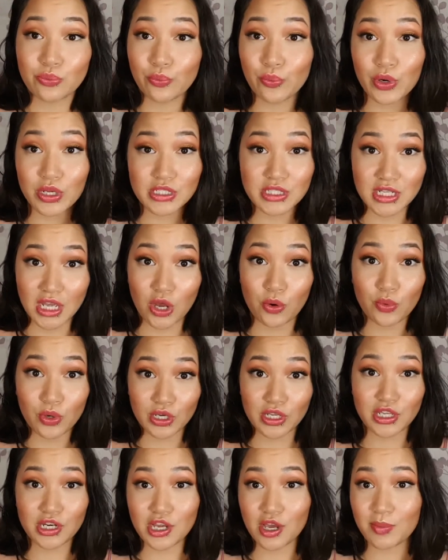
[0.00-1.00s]
was not
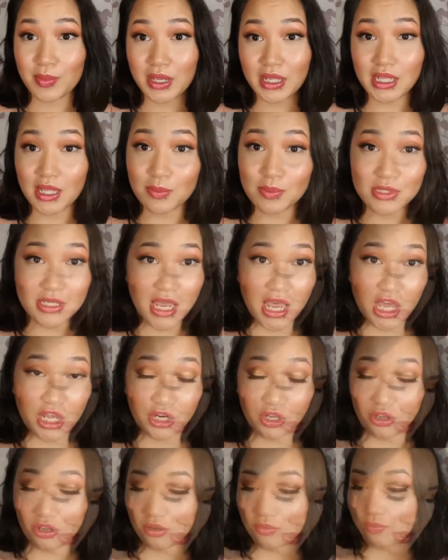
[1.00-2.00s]
working on my lips at
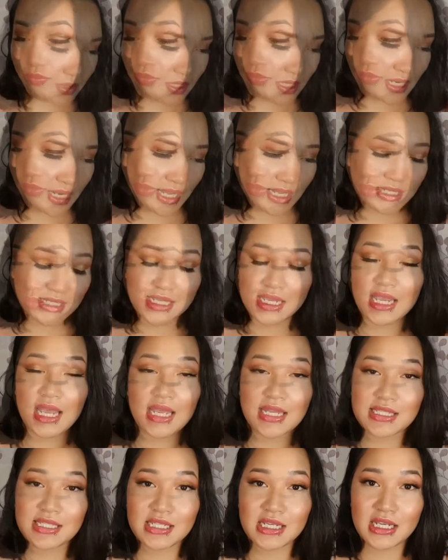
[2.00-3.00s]
all. The next thing
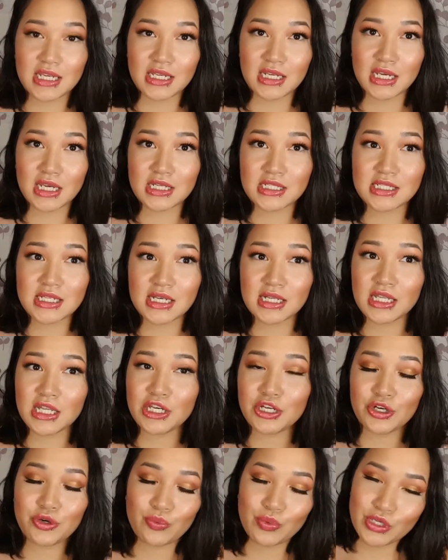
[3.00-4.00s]
I did
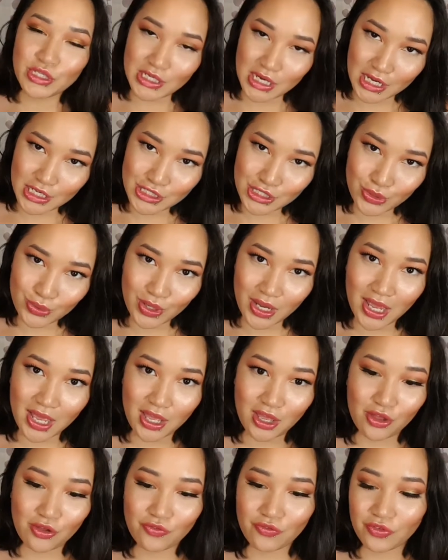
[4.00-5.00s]
declutter, which I don't
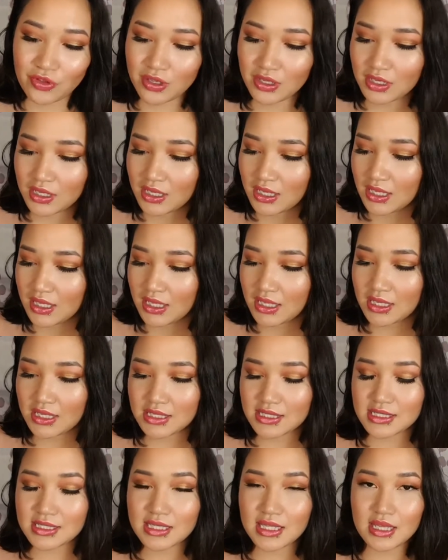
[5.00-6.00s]
have,
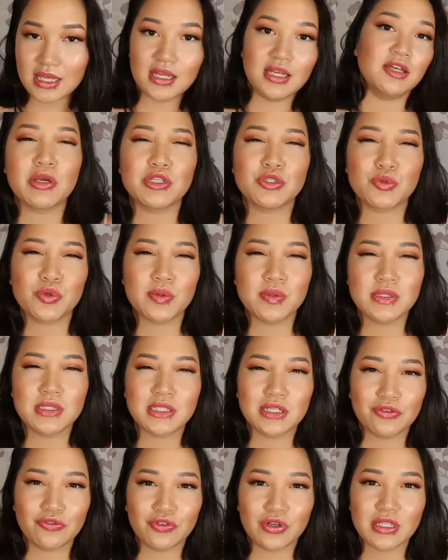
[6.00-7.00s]
is the Measurable
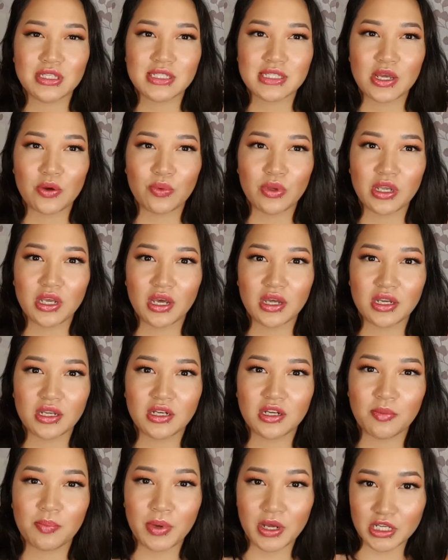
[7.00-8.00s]
Difference that we got
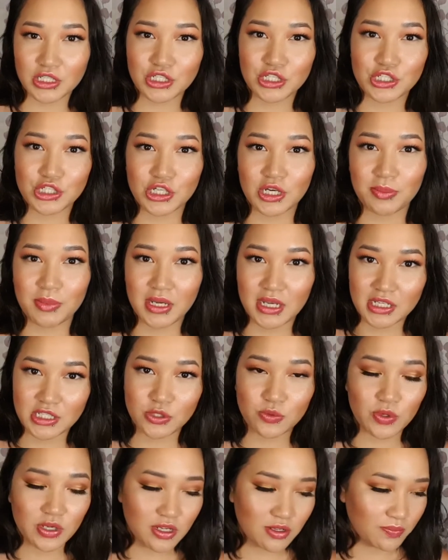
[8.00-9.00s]
in a Boxycharm as
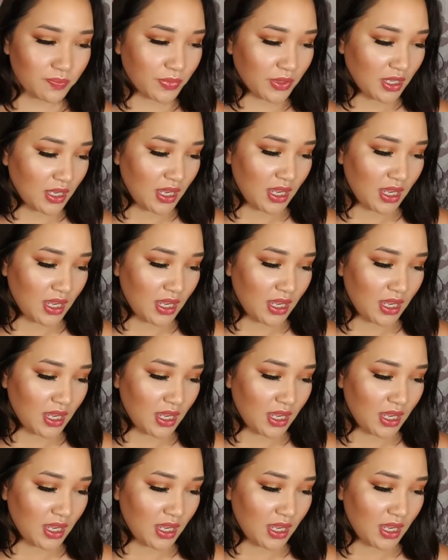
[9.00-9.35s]
well.